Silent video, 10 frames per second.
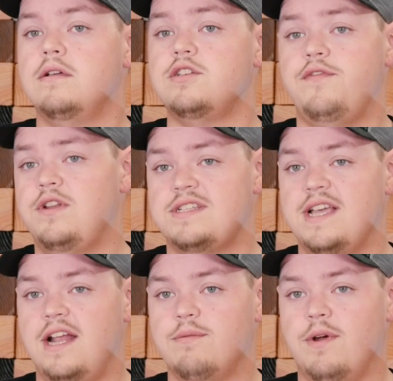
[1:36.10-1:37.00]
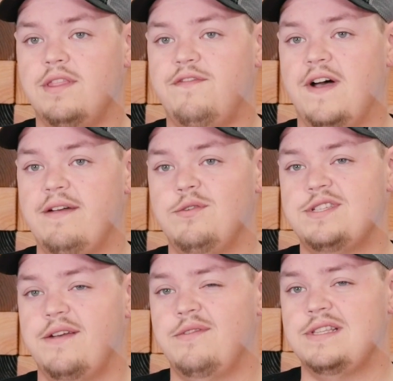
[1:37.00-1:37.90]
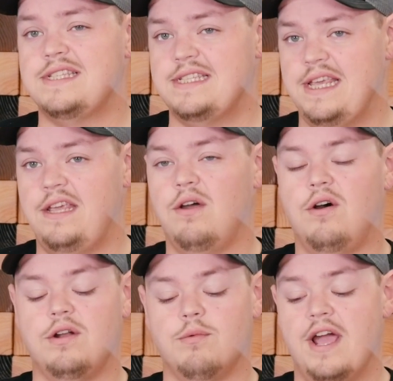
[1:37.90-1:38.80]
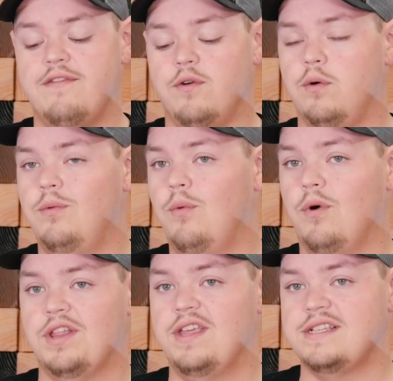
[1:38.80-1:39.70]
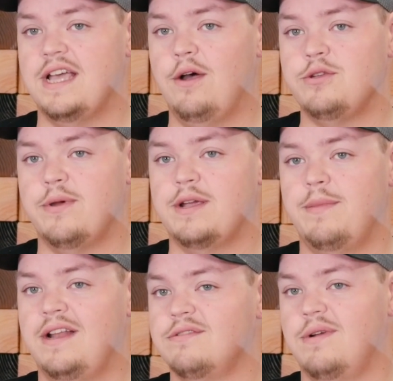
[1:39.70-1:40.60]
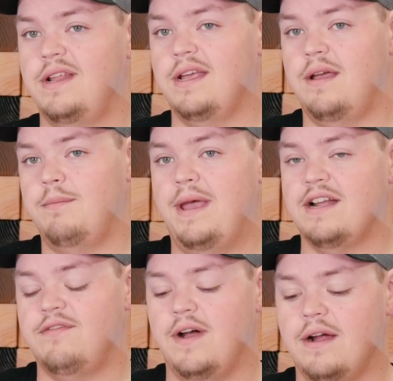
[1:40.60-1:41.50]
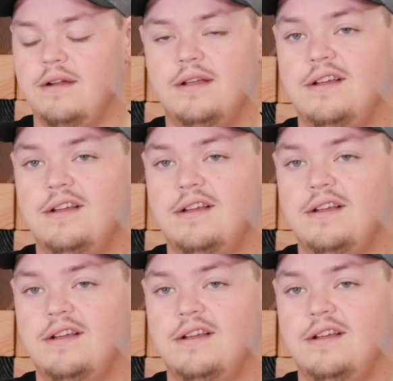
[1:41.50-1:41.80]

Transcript: So if you decide to run the 507C on a rifle, one of the things I always recommend is running a magnifier.